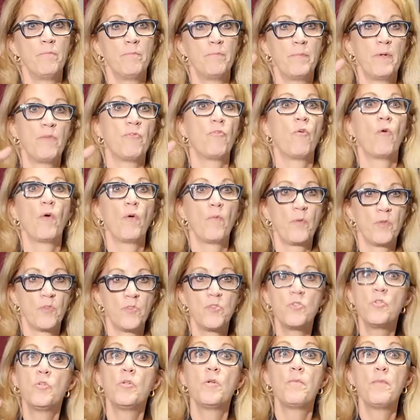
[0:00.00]
before it was
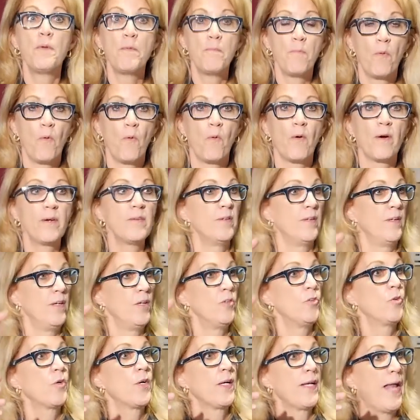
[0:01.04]
due to be born,
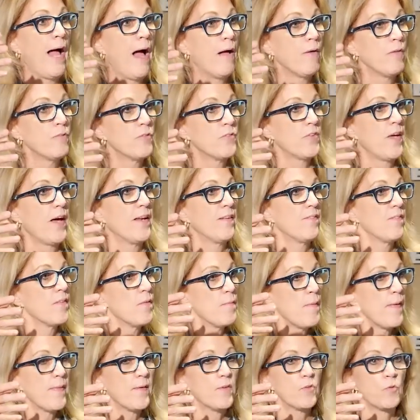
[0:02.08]
took it outside of the
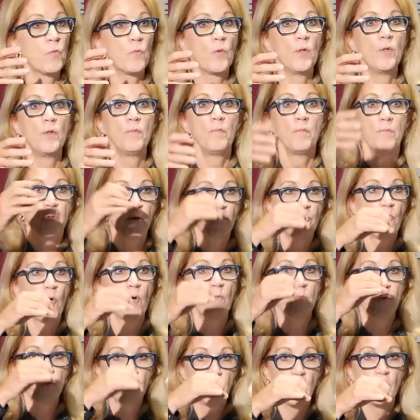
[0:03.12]
mother's womb,
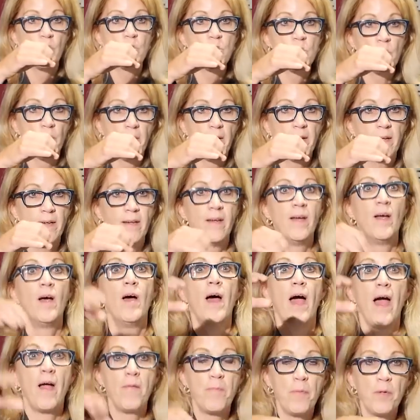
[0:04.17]
performed surgery,
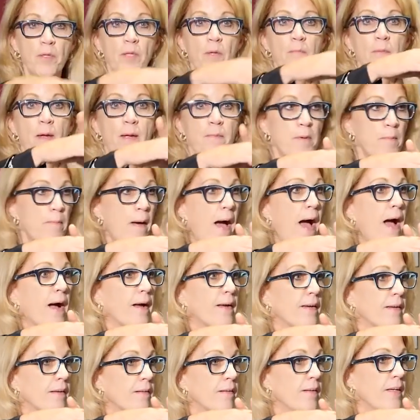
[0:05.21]
and put the baby
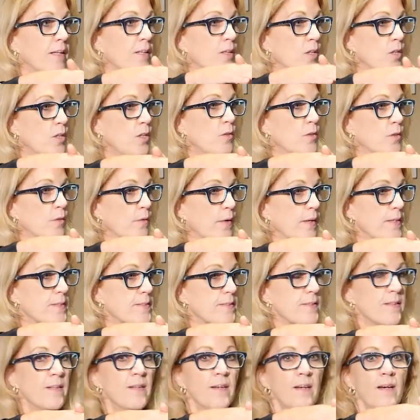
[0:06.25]
back in the
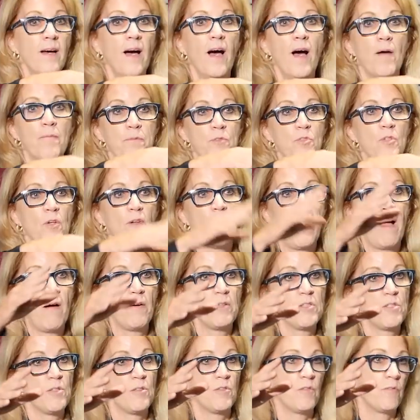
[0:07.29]
uterus to allow
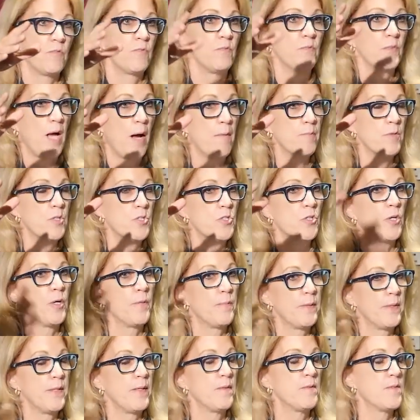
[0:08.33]
it to come to term
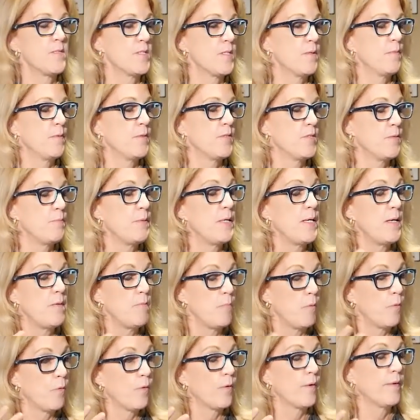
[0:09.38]
and then to be
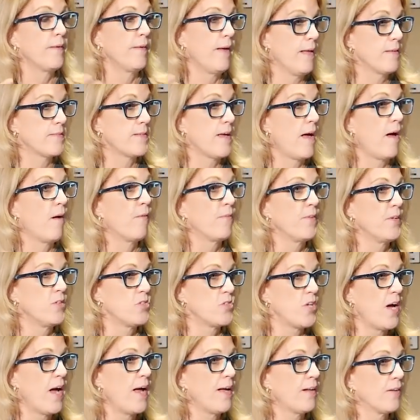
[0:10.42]
born as a healthy
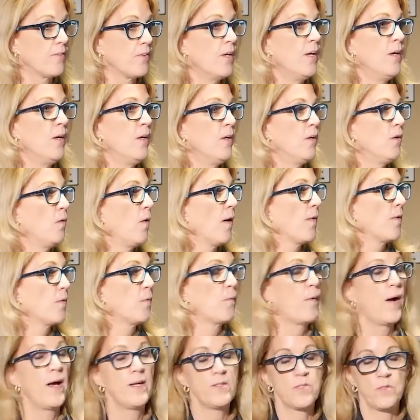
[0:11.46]
child, who
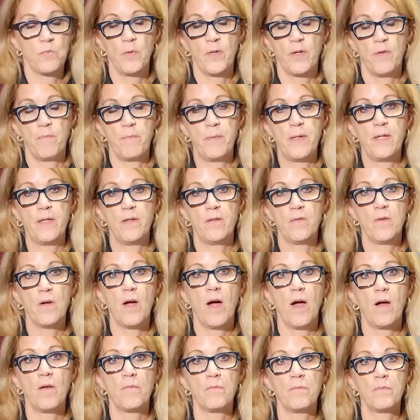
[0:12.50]
otherwise would have been
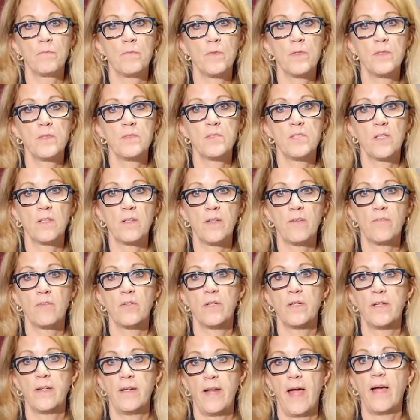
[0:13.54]

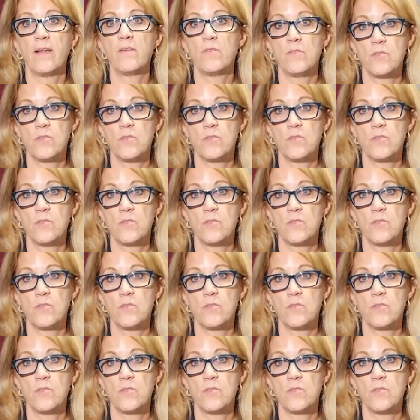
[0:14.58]
delivered and had